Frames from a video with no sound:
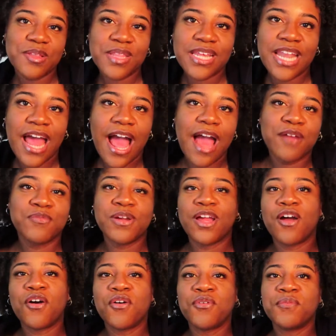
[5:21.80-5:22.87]
then I went
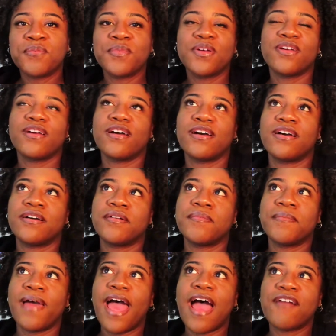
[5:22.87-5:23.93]
home
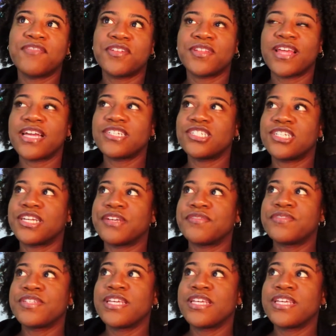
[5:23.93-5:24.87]
after that shift.